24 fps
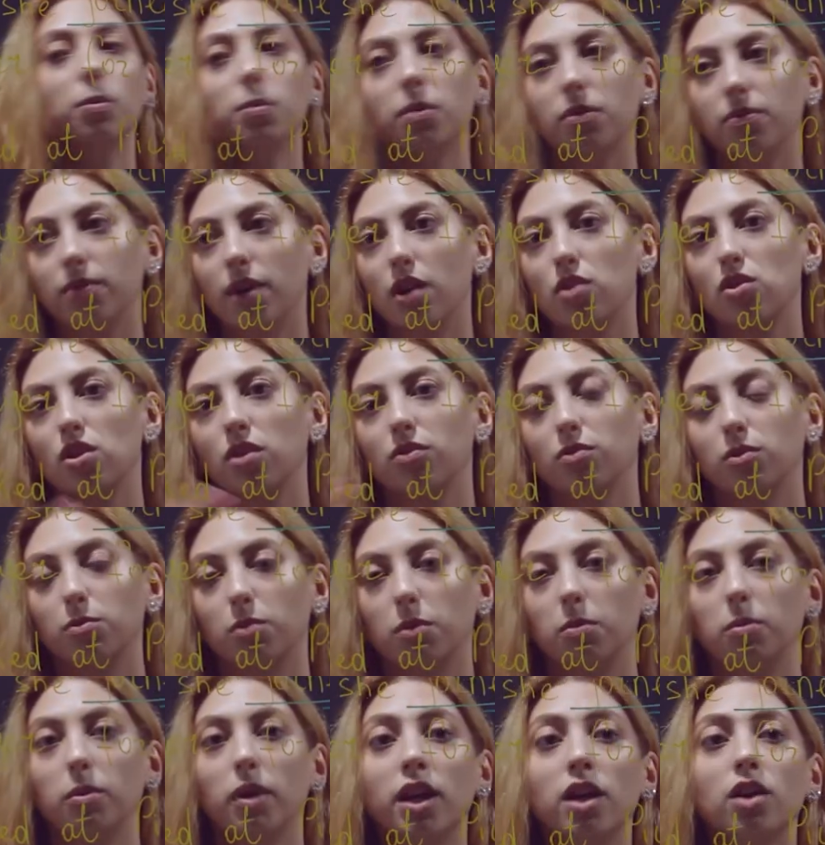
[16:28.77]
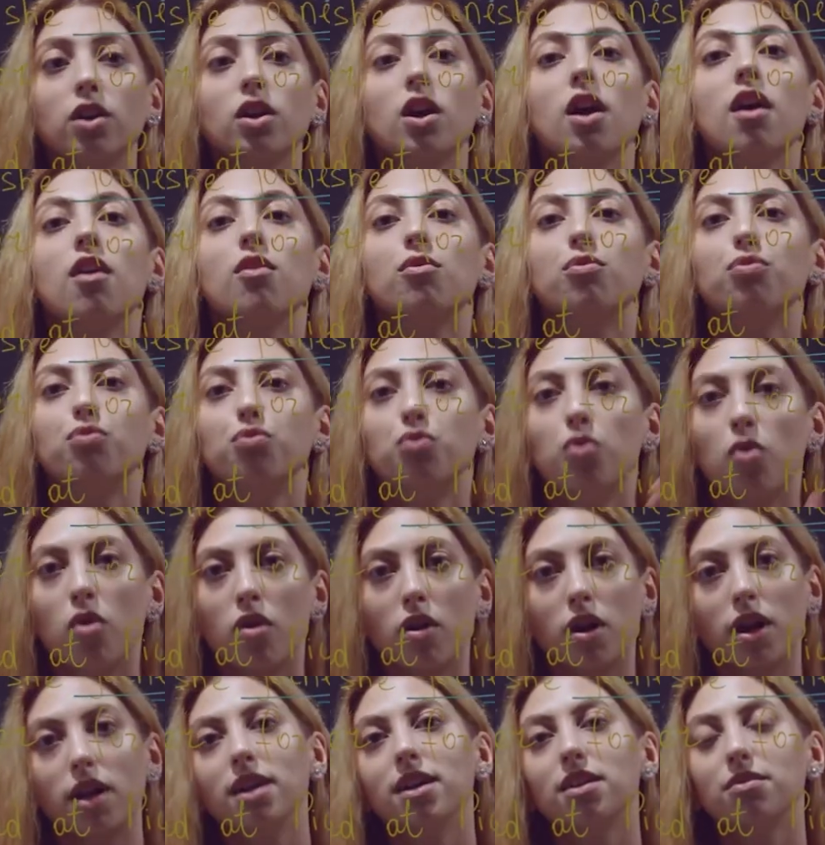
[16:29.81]
Professional football player
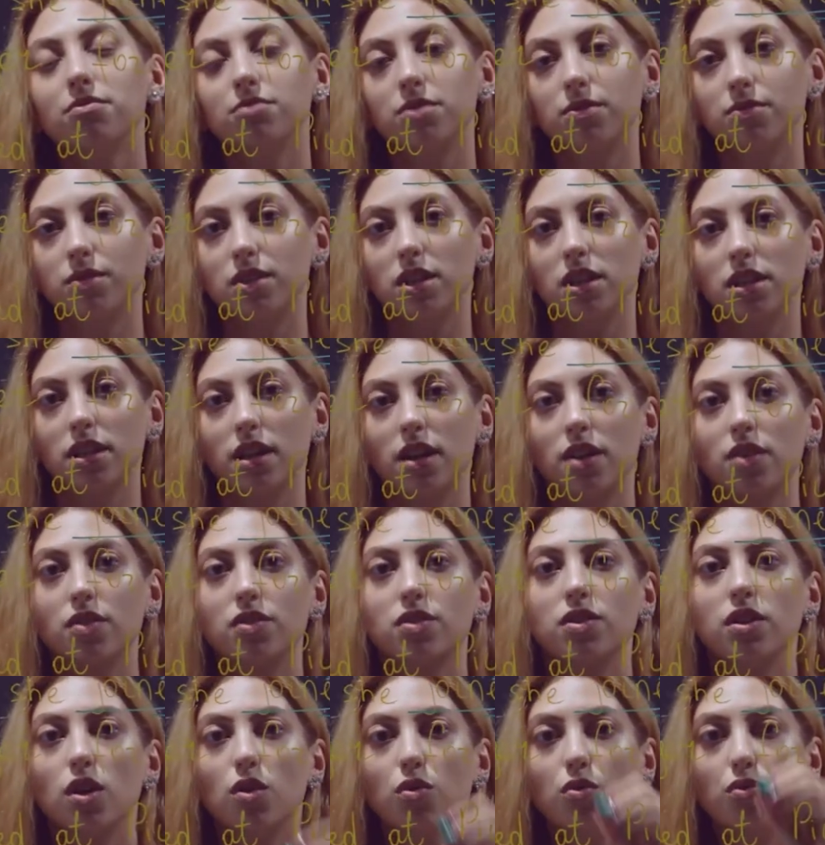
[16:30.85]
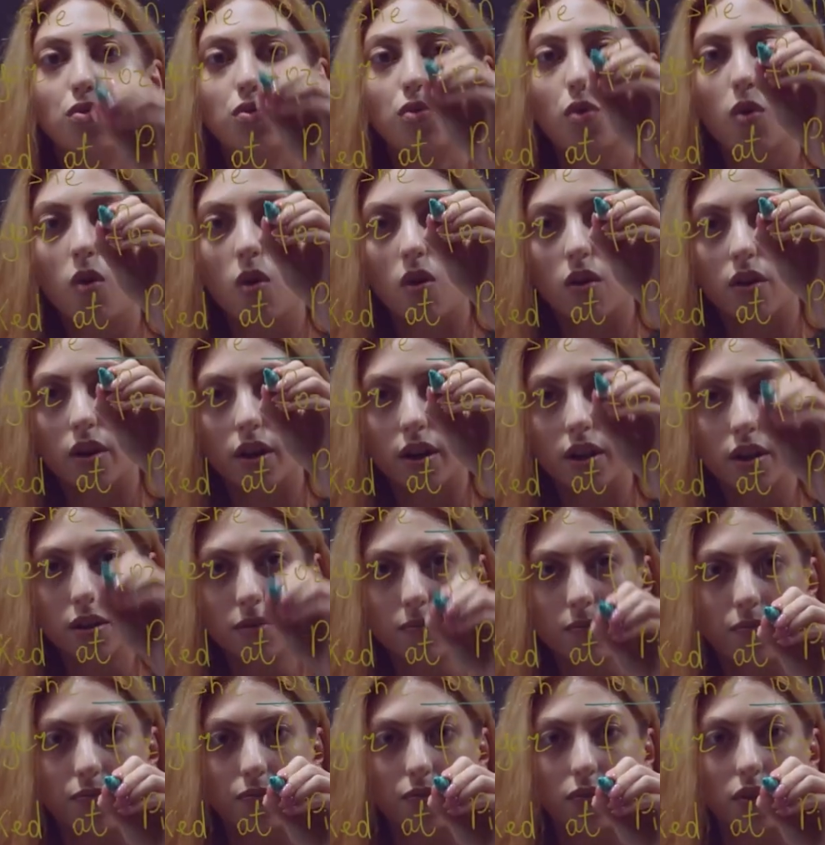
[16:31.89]
for 15 years. For,
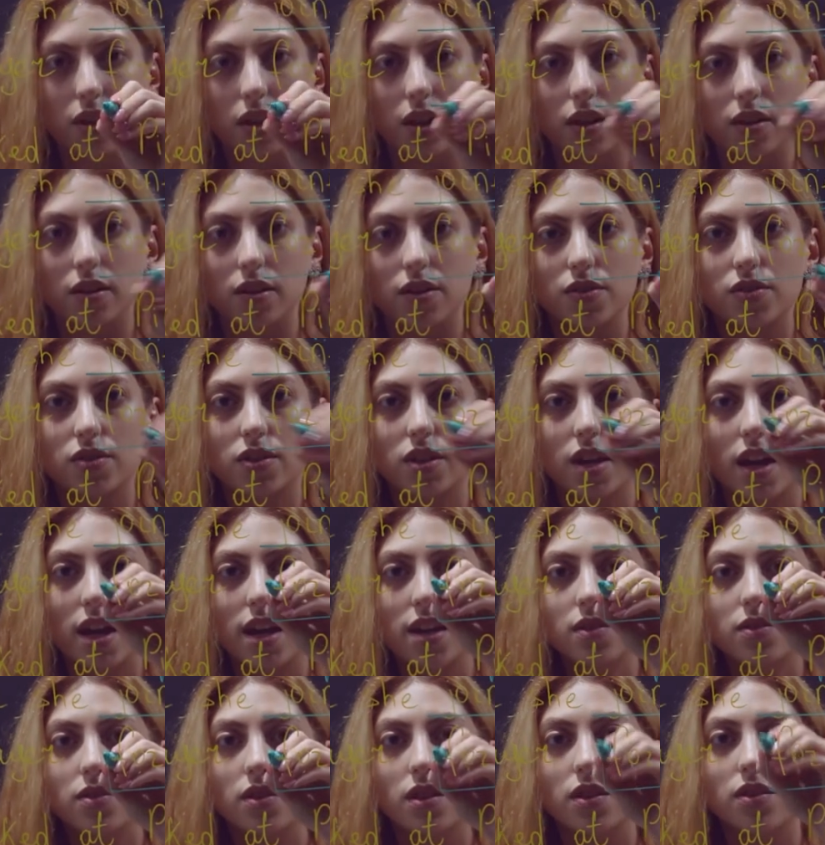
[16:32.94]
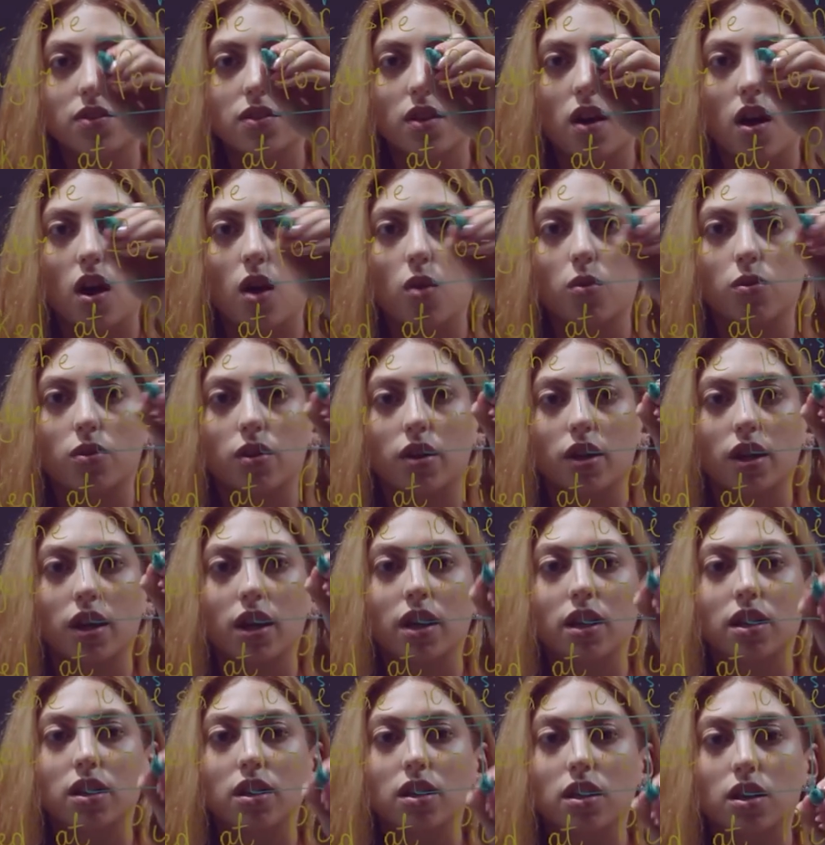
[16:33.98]
in this case, is our
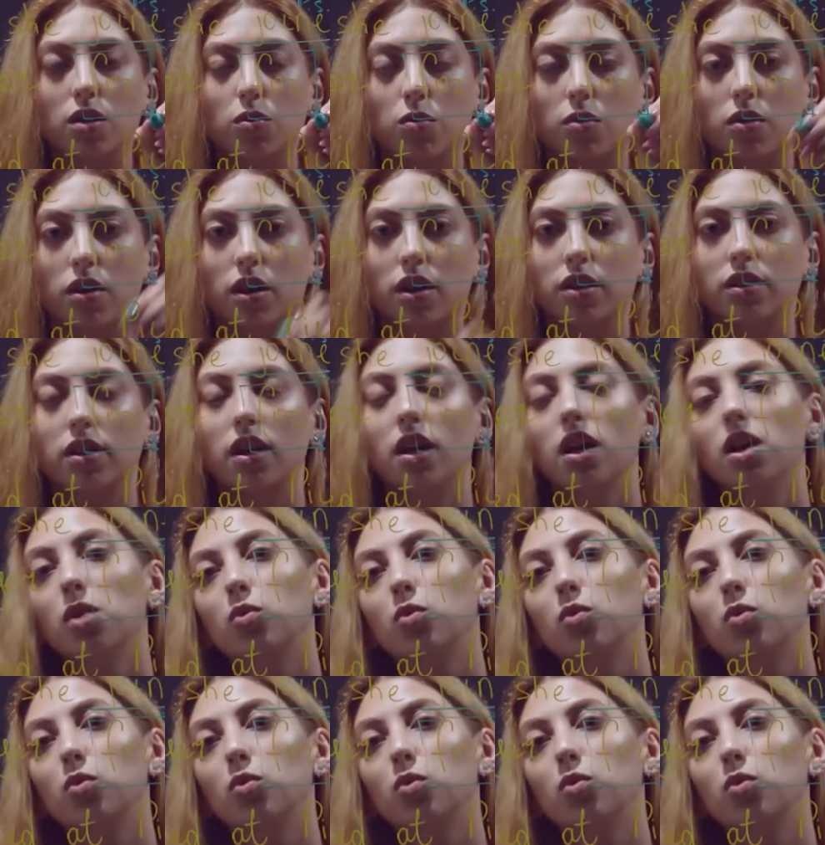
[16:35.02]
keyword.